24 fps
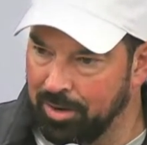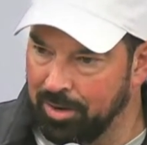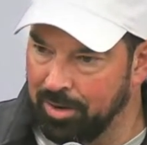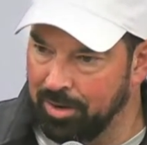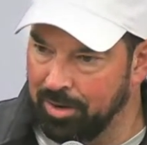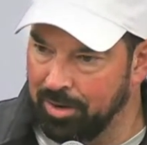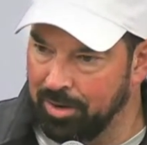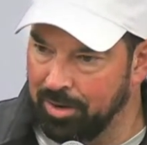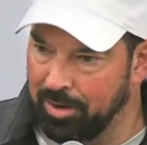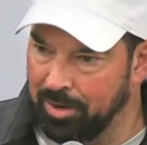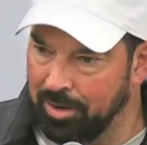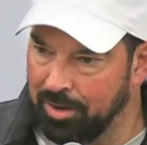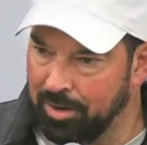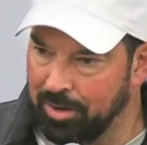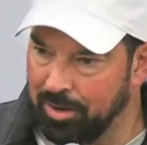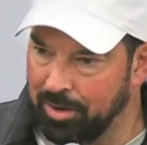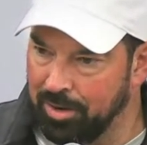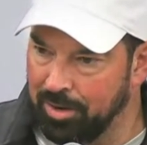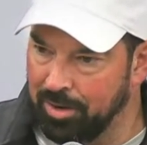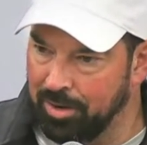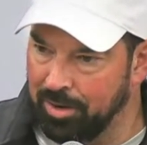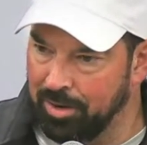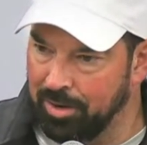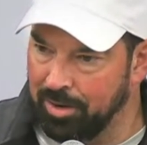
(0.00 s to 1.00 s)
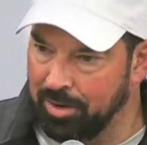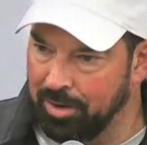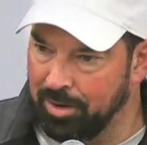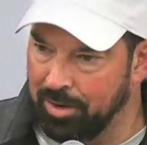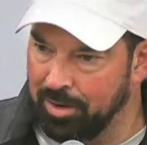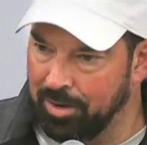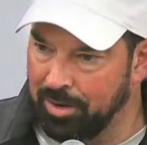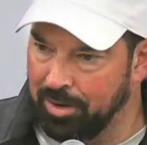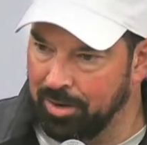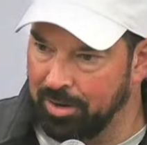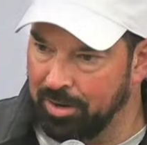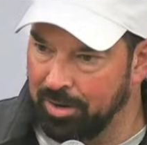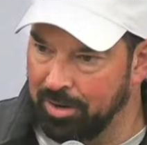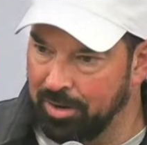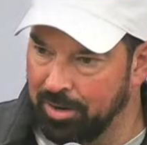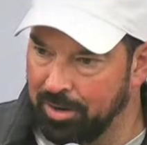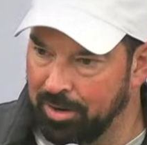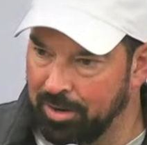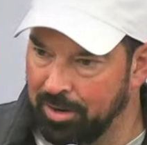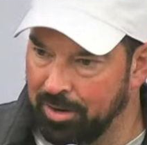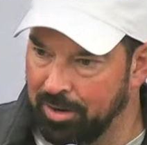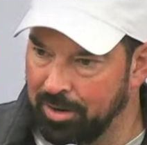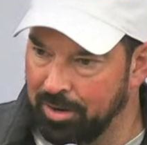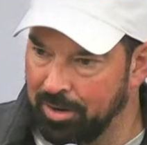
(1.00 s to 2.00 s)

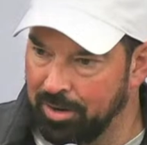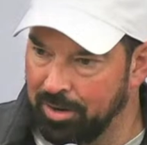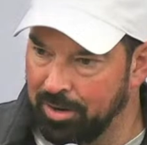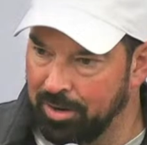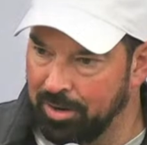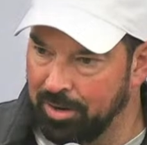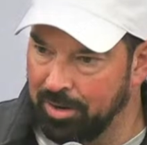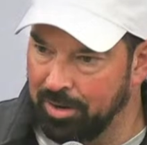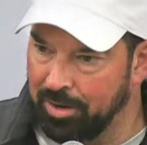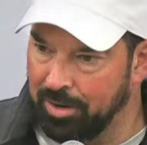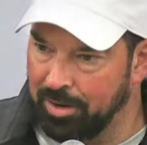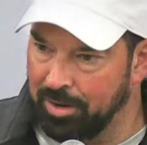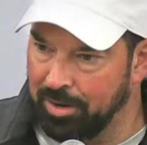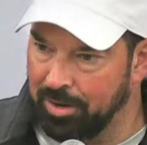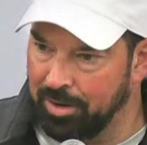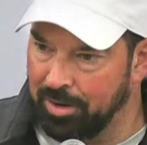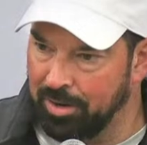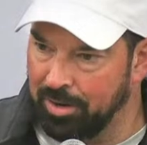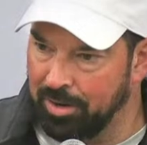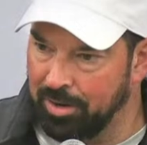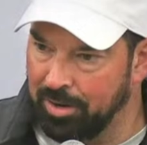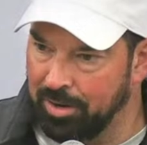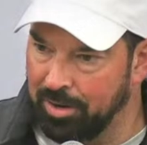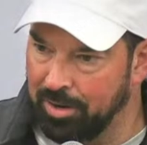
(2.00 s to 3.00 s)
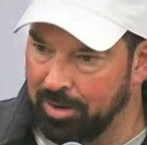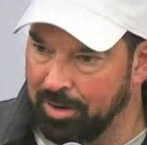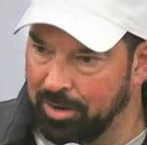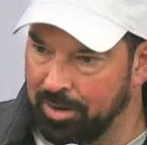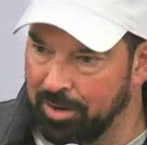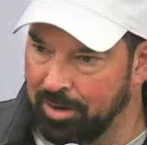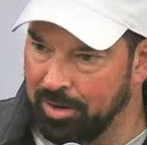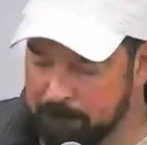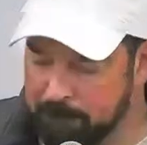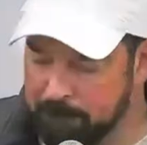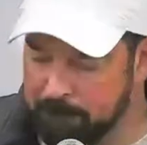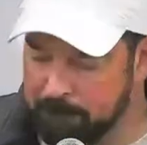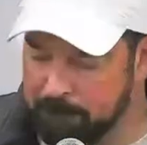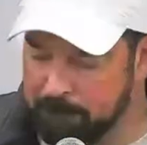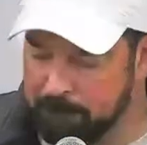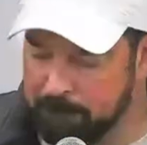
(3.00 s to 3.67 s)
No one is speaking in this clip.